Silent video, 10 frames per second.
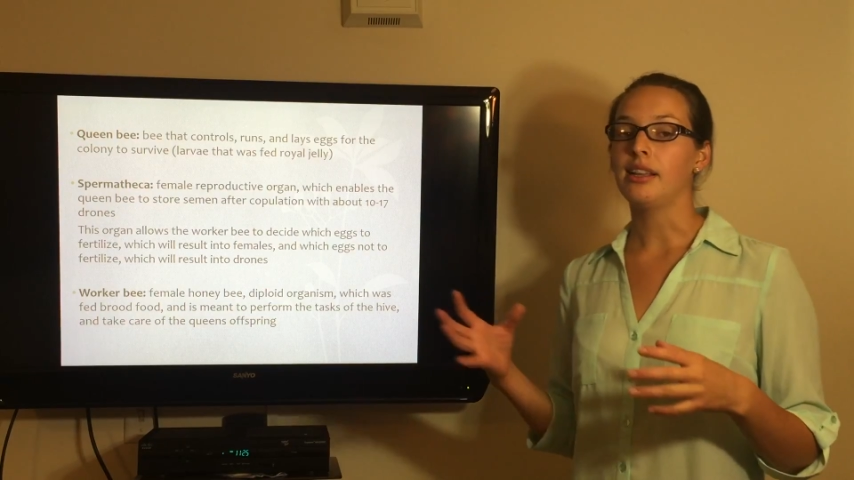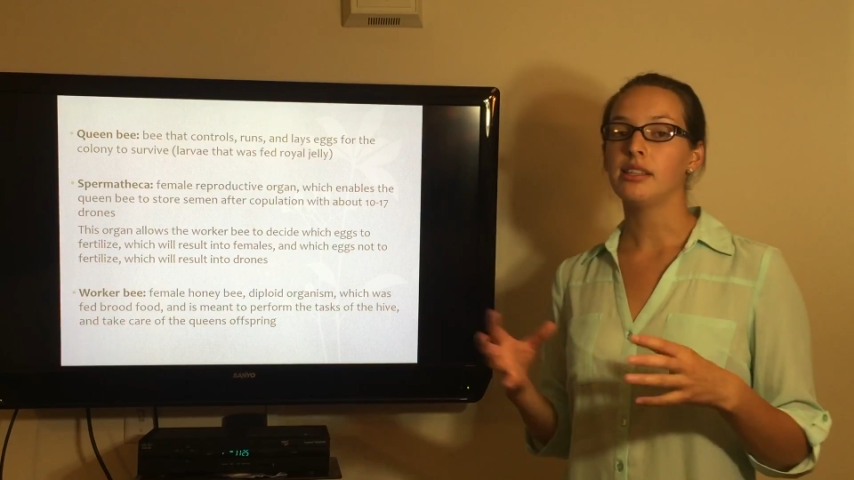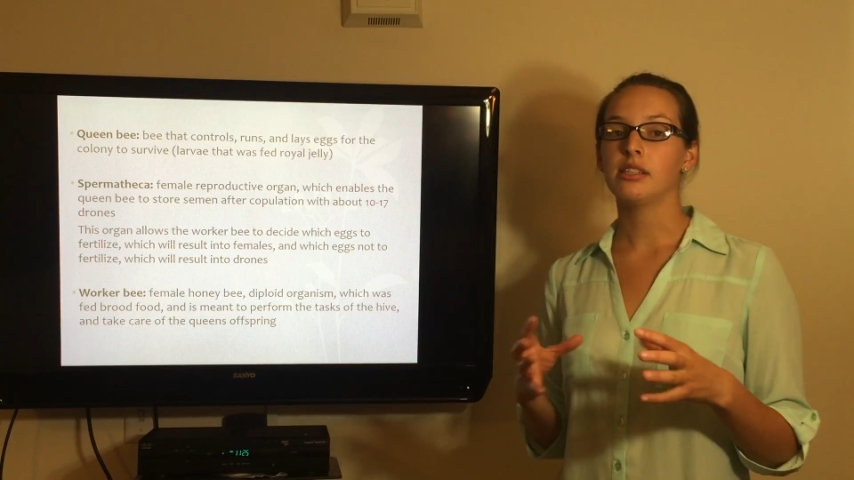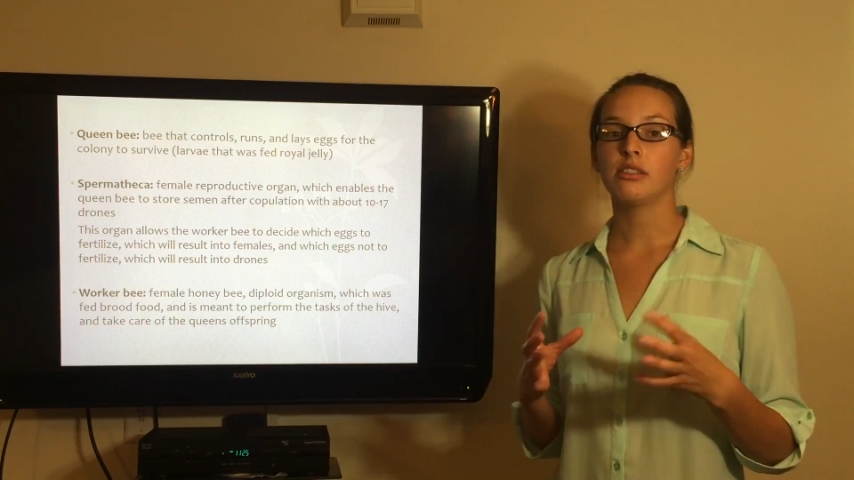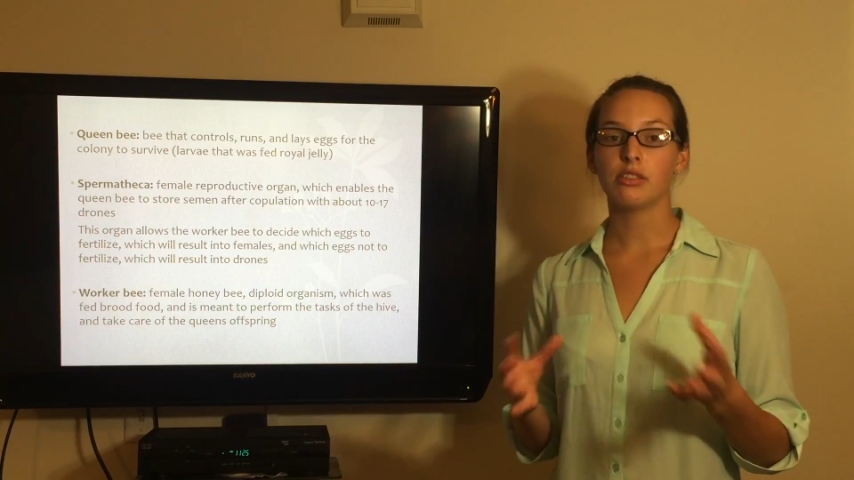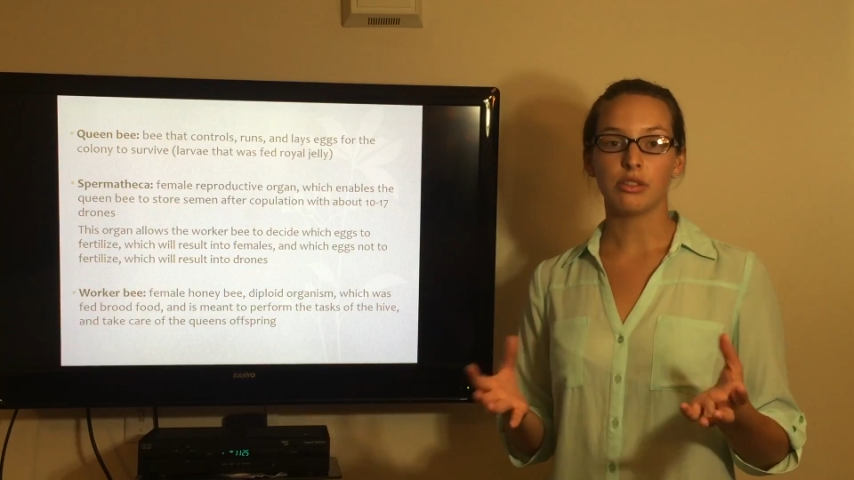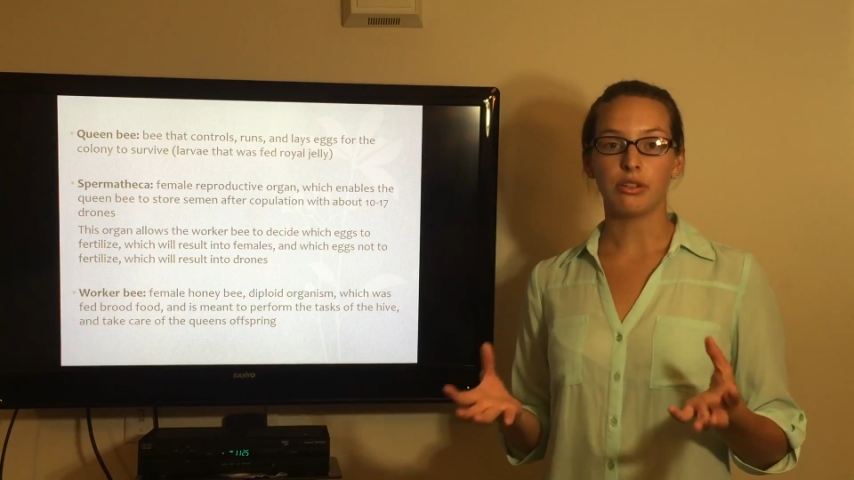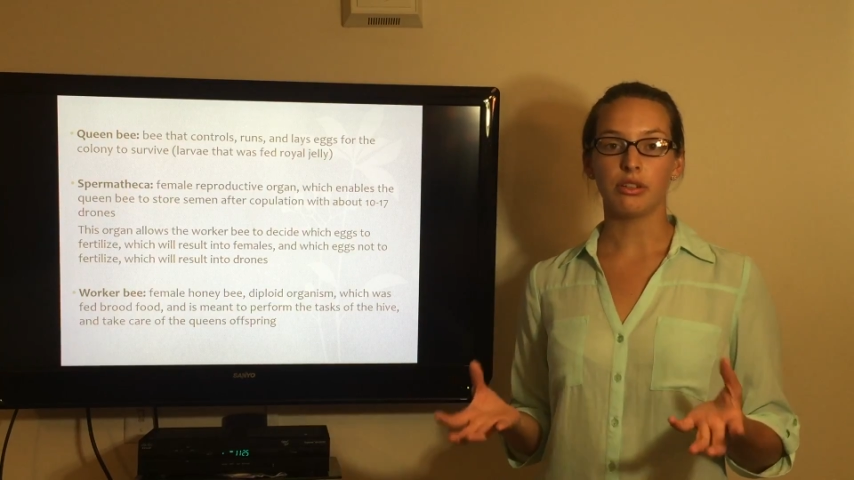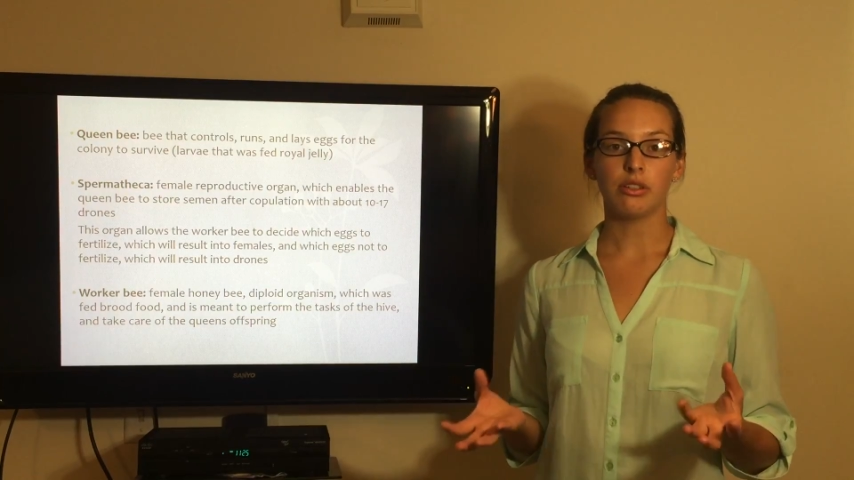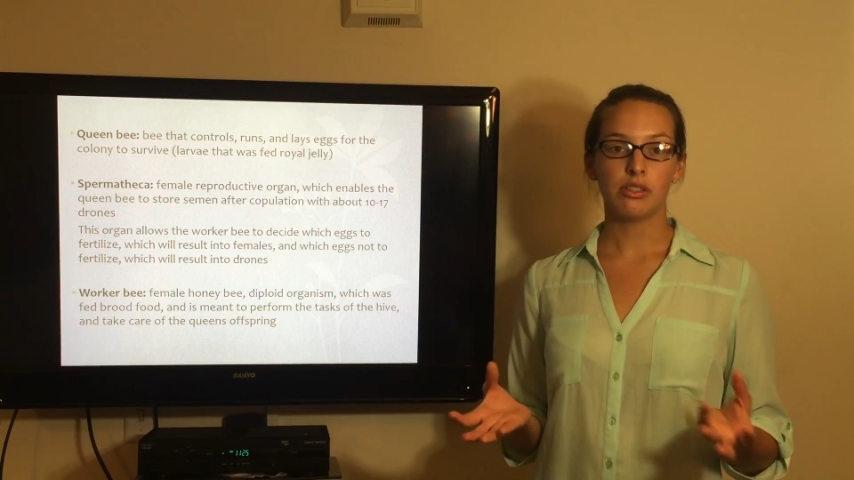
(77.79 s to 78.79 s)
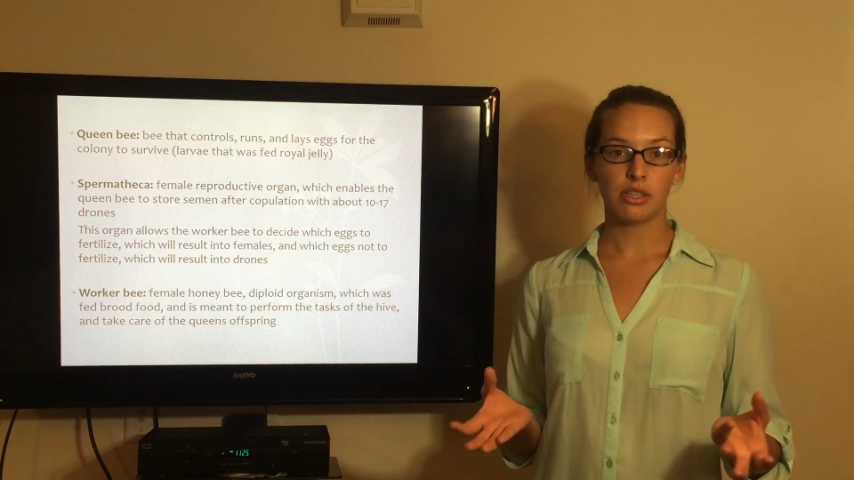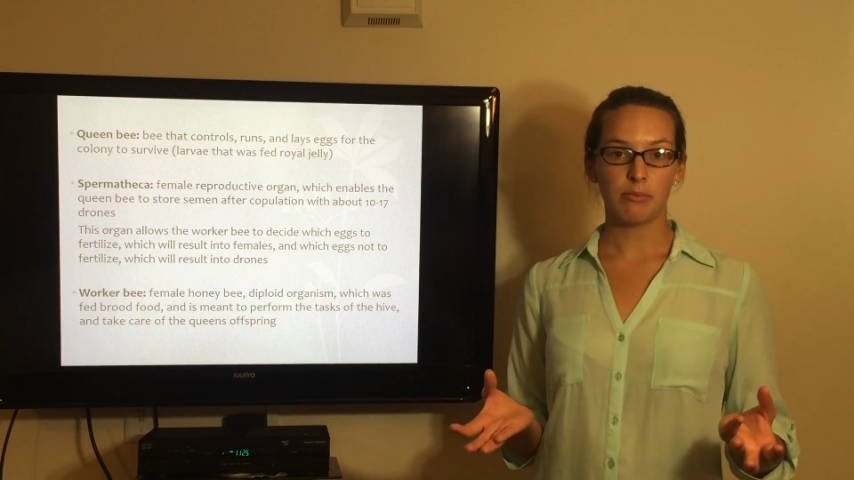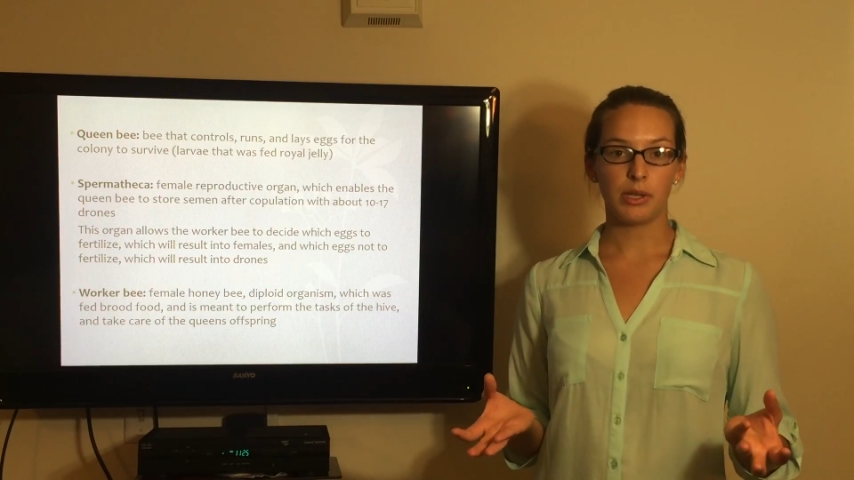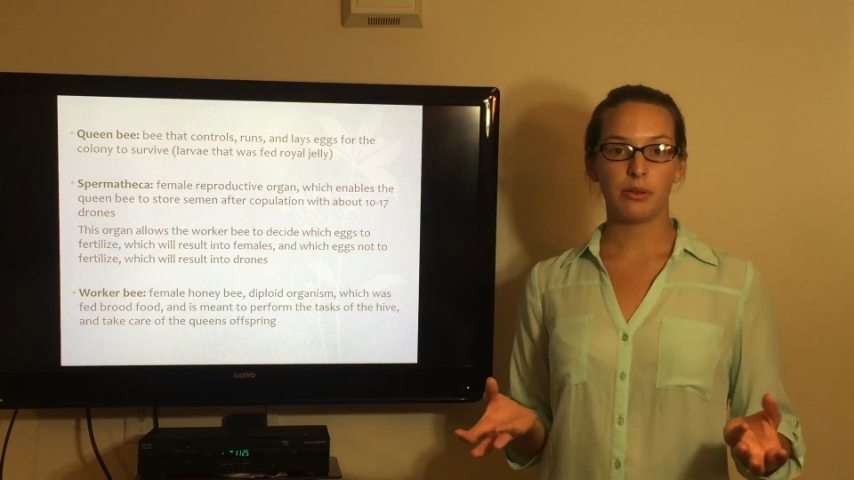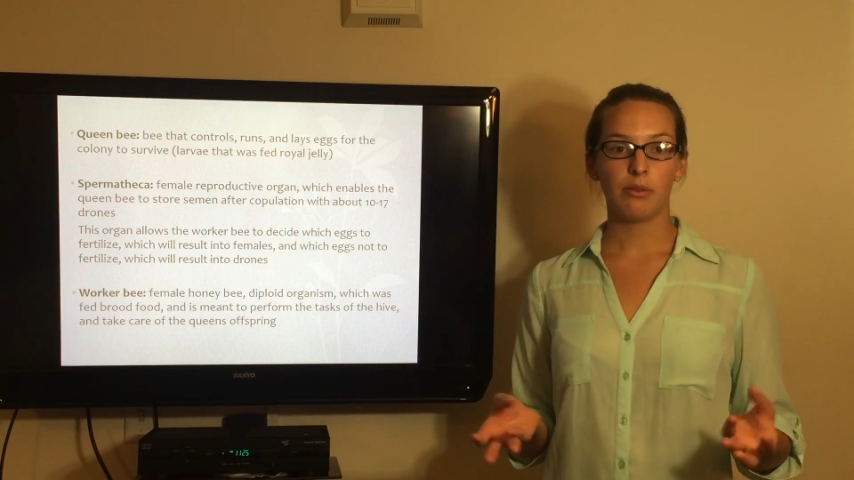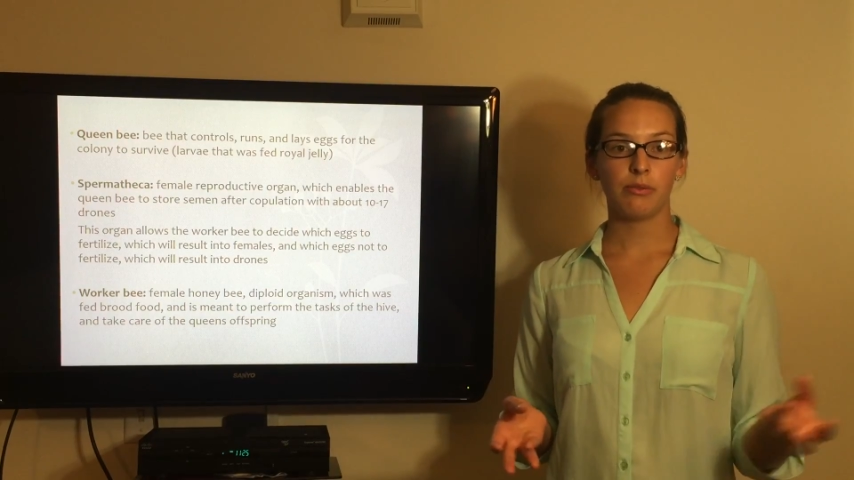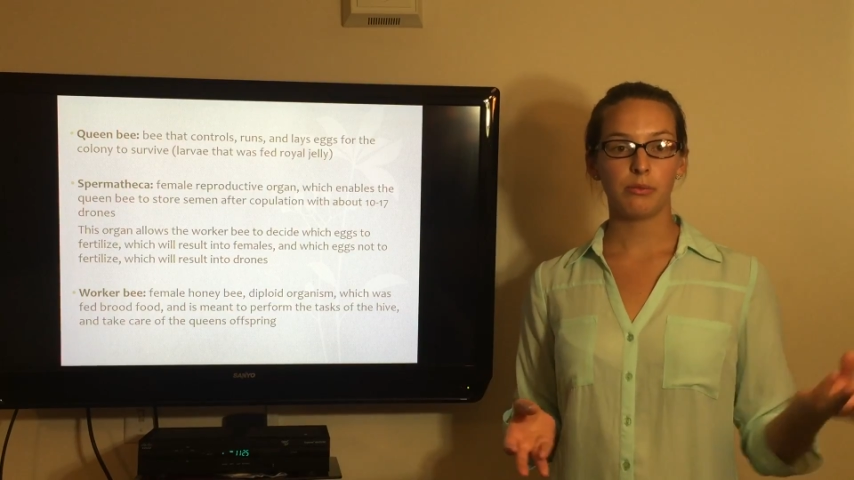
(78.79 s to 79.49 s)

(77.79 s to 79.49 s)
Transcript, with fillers: lets it store semen